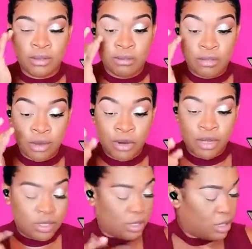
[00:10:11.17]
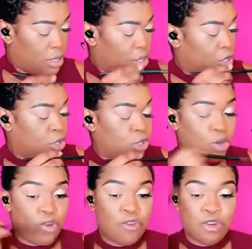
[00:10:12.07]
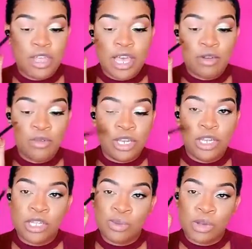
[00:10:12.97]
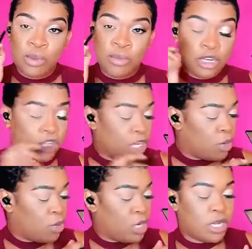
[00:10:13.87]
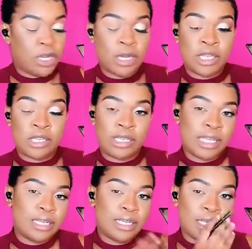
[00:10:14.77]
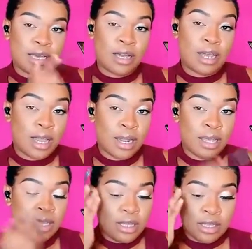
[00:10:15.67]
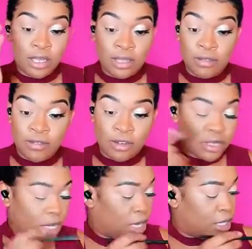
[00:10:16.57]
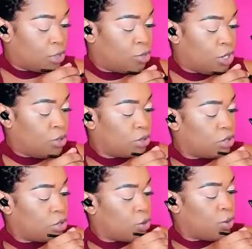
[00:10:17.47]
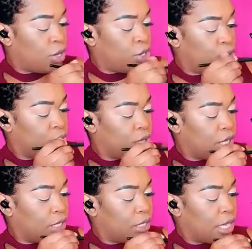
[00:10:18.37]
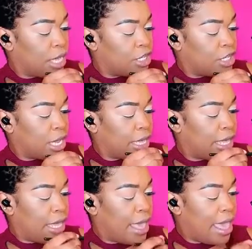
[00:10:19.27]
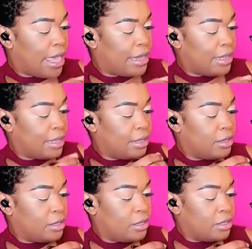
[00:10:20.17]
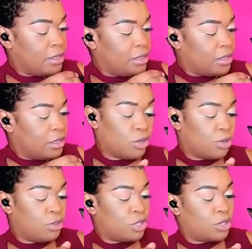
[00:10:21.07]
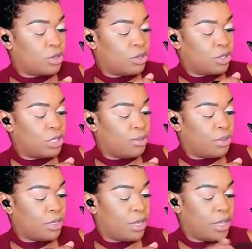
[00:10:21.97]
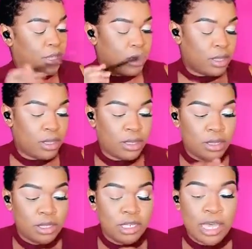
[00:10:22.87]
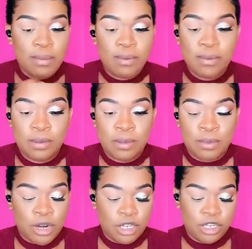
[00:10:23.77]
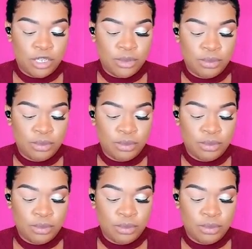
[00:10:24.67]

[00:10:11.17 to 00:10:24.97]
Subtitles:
the crease. So for that, we need a smaller brush, and we need a slightly darker color than the first color that we used. So we are using #add. So I'm just gonna dip in there, tap the brush,